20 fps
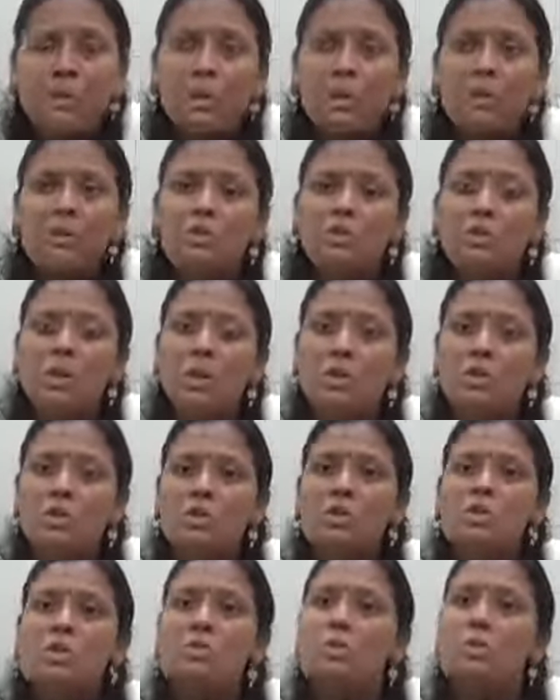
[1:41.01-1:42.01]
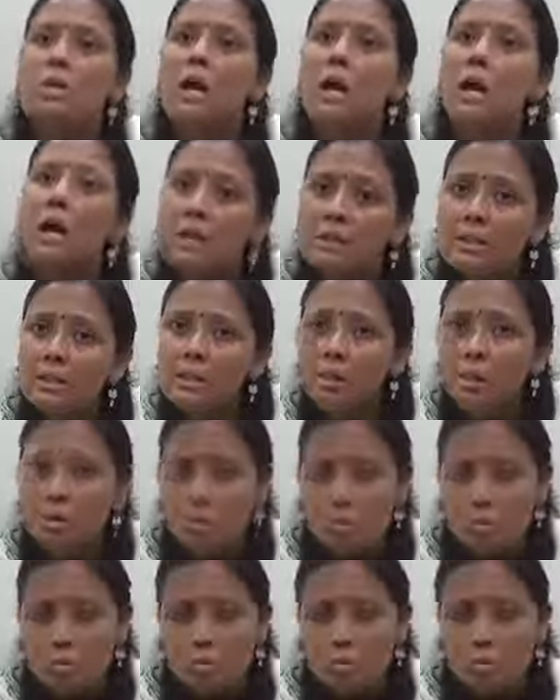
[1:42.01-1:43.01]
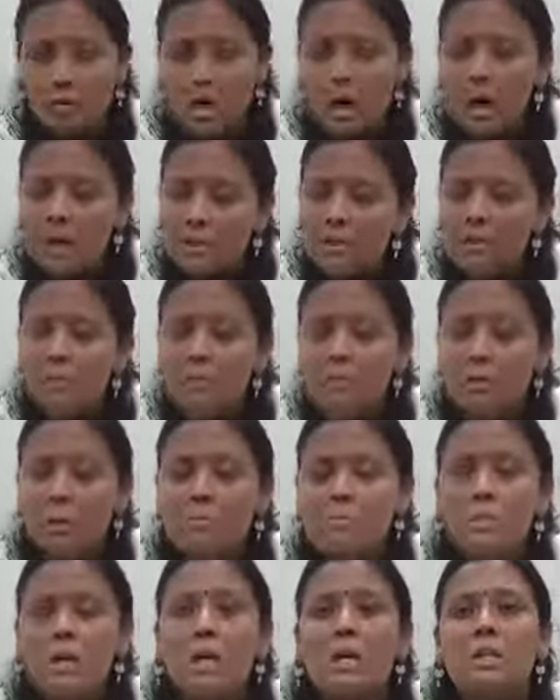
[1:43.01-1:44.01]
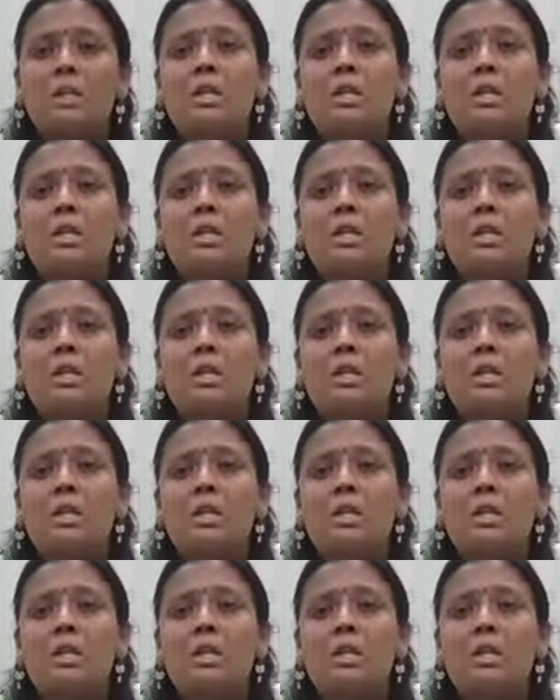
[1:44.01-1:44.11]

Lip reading: in relation to the other cost of other firms,